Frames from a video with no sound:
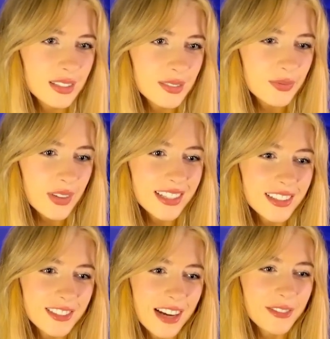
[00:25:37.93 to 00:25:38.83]
But
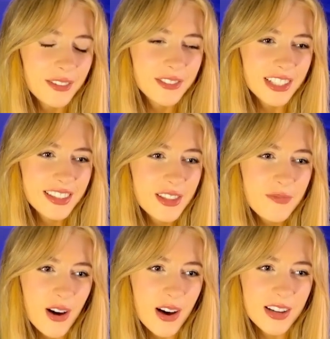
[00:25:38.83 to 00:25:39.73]
all right, we've got the
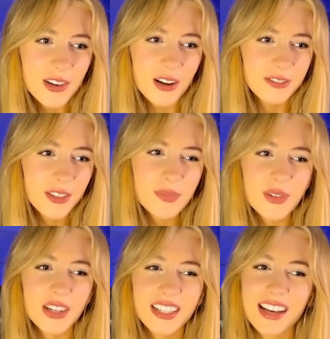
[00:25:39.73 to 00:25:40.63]
pawn off of the
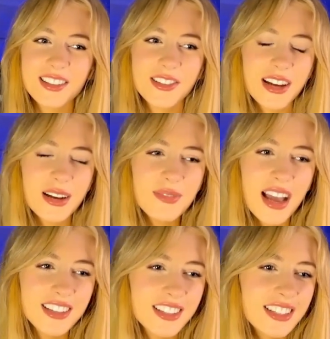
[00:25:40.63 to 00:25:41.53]
board now, so now I'm
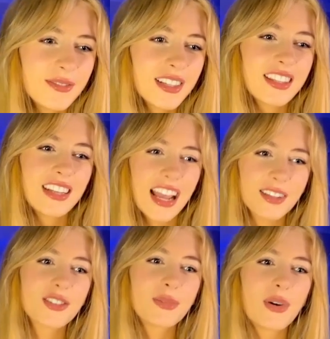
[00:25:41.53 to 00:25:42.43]
actually with an
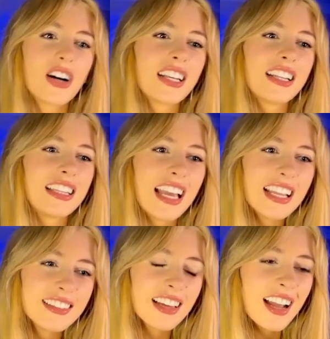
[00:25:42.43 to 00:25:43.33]
extra pawn in the
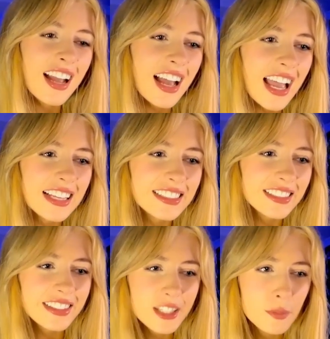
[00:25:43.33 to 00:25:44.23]
end, and
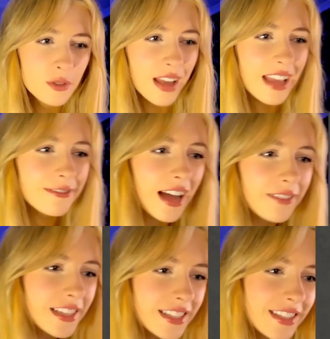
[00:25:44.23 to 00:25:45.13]
this move
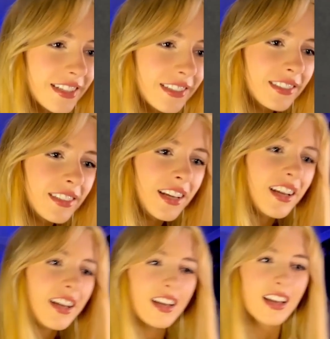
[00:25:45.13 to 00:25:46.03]
a5 is still
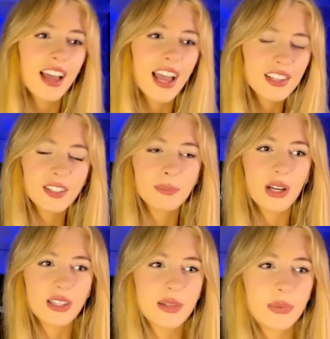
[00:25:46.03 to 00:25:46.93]
actually
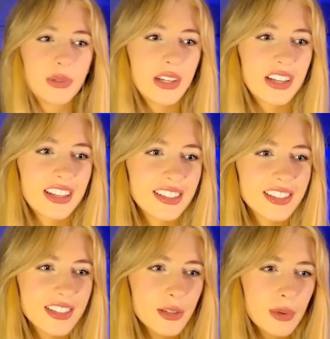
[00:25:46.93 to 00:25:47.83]
possible. It is
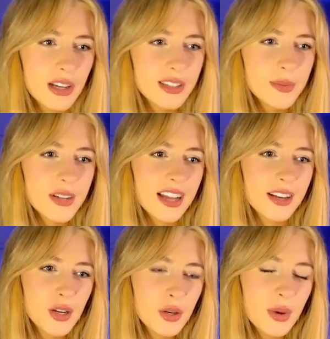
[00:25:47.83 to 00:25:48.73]
still possible. I
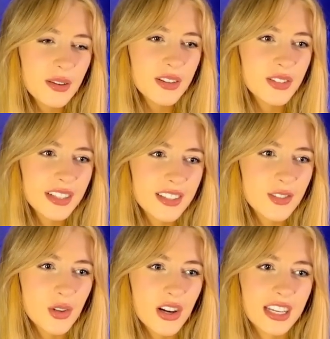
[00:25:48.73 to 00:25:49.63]
don't know whether it's really
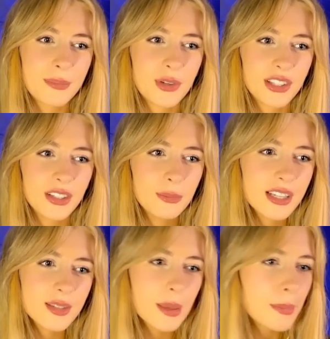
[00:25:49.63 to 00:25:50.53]
strong anymore though,
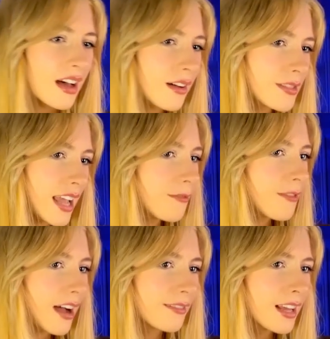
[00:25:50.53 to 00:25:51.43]
because maybe after
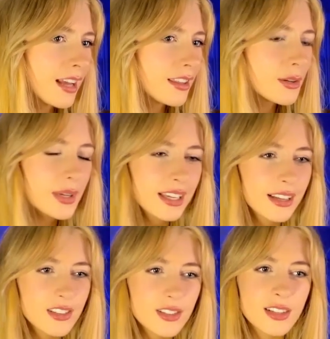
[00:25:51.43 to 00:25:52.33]
a5, the queen
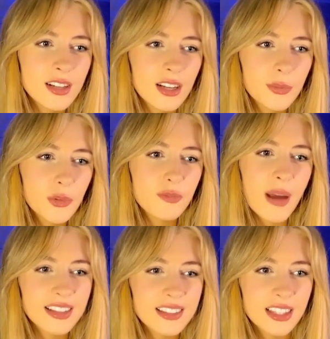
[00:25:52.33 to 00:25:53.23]
can just move
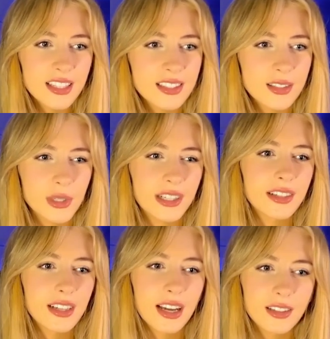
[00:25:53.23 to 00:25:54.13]
back to this square
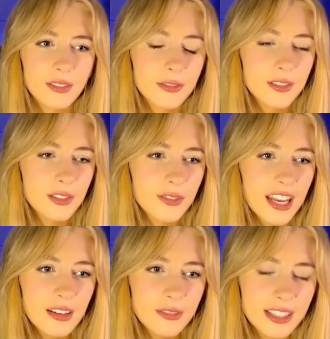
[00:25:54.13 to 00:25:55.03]
and kind of
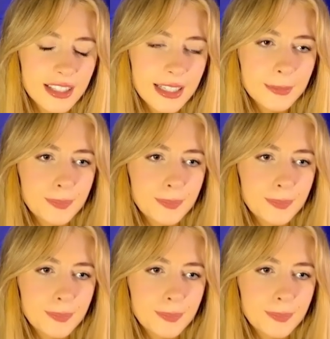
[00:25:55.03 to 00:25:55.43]
defend everything.